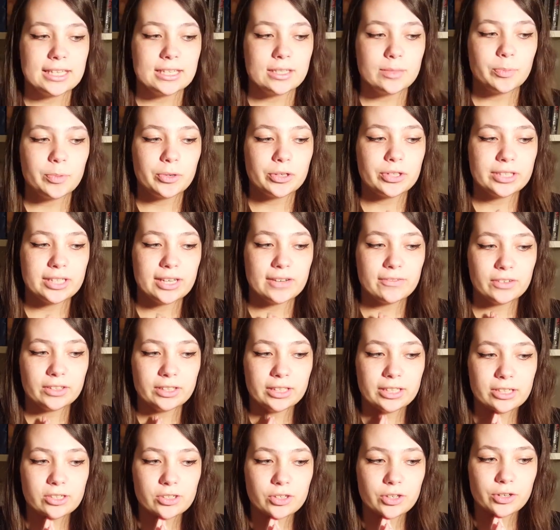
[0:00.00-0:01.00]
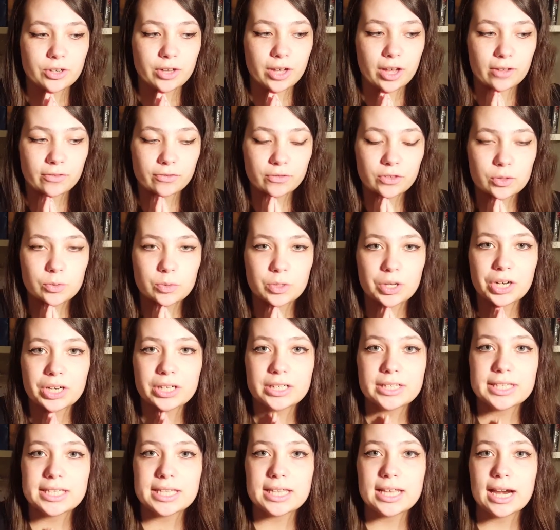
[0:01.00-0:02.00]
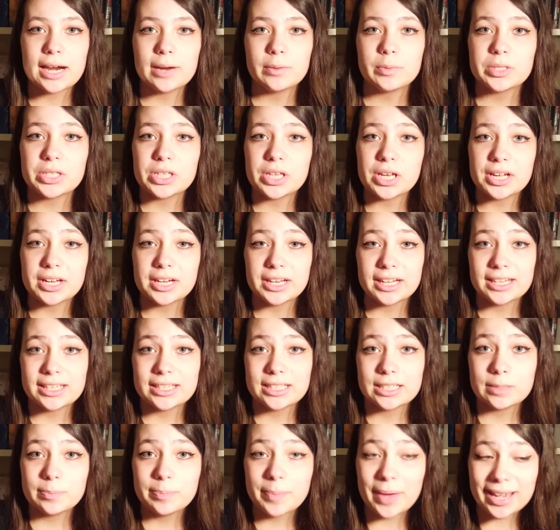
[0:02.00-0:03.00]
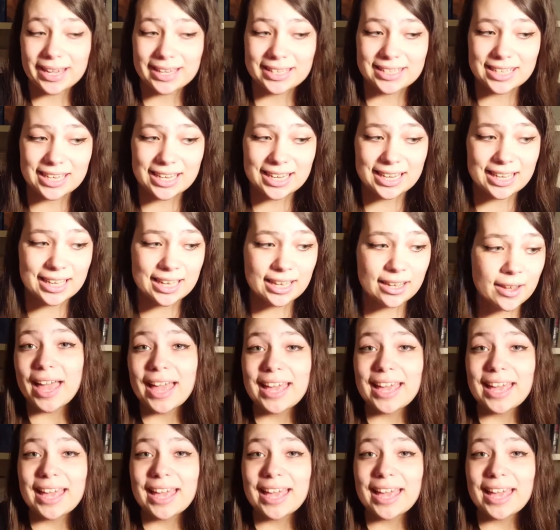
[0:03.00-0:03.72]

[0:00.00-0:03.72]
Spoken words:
This book definitely took a few turns that I was not expecting.